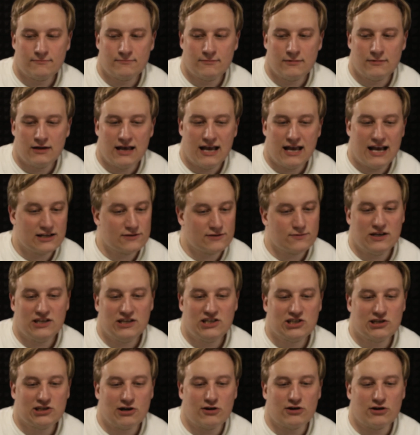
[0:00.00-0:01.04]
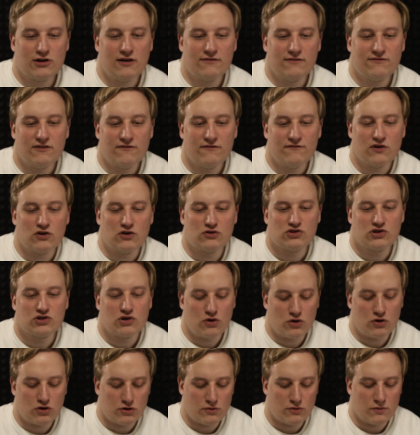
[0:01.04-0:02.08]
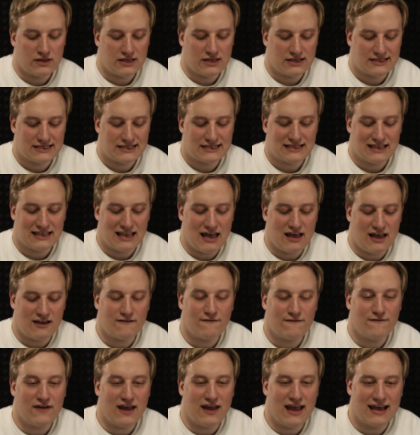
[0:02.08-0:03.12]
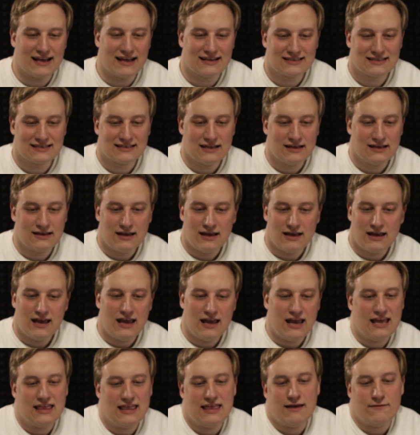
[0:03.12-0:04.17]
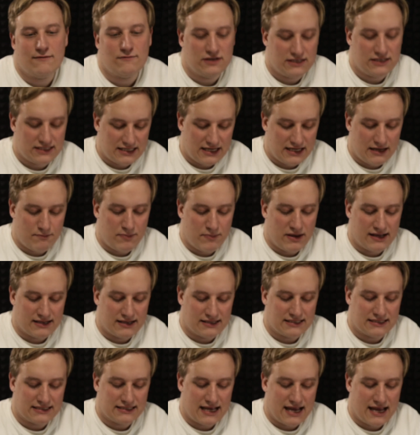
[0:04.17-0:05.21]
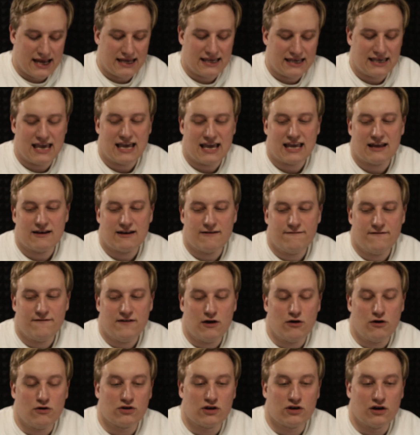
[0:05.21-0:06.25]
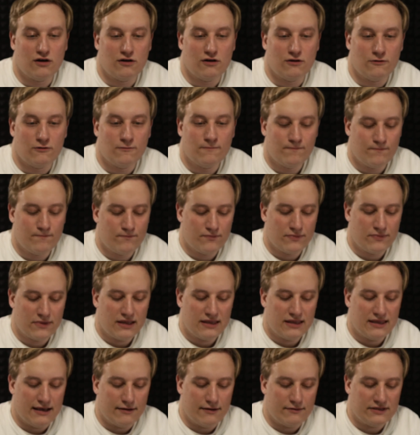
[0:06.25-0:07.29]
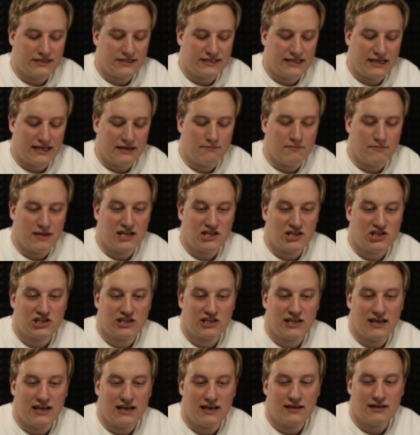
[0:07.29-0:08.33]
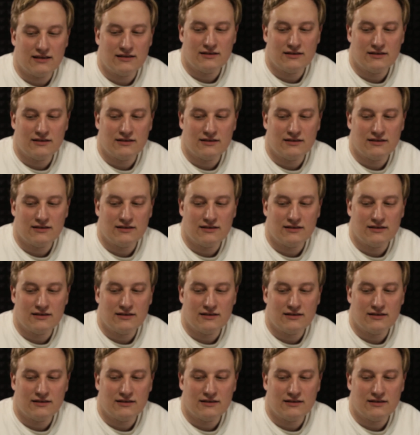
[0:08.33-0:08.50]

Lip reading: As we start off the first quarter with a slugfest, and then we see Penn State kicking a field goal, then we see Michigan